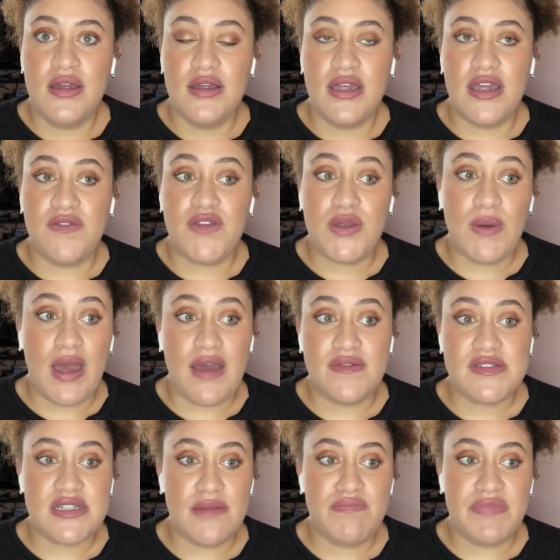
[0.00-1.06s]
if you have
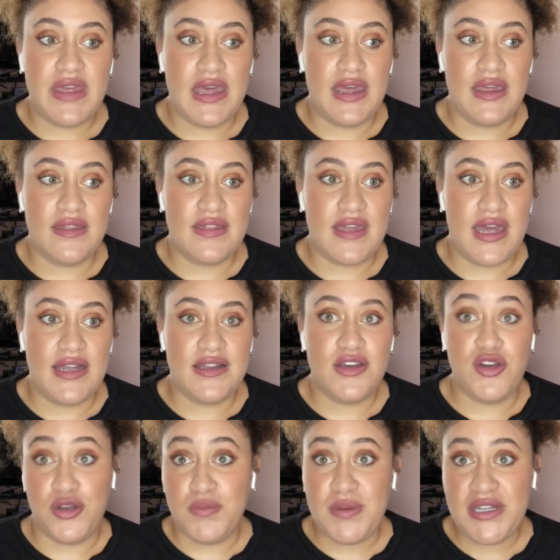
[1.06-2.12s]
something that
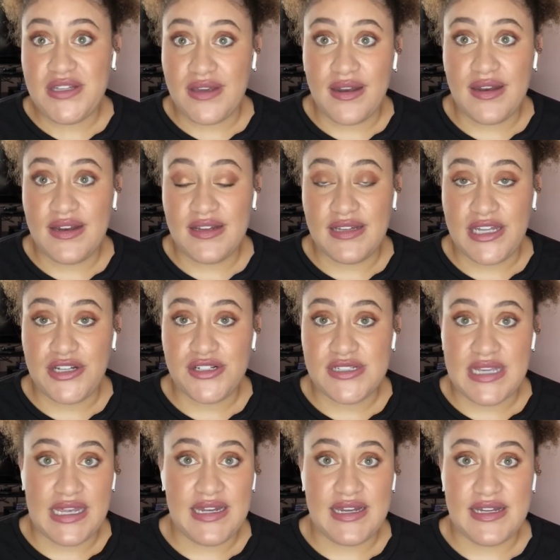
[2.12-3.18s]
could be done at a later
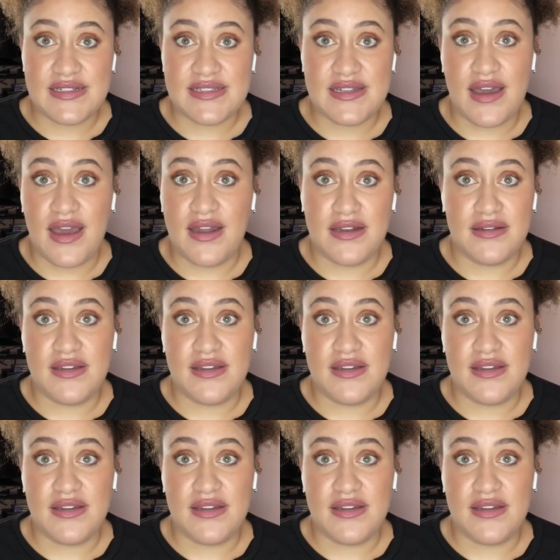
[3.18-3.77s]
date and it's not,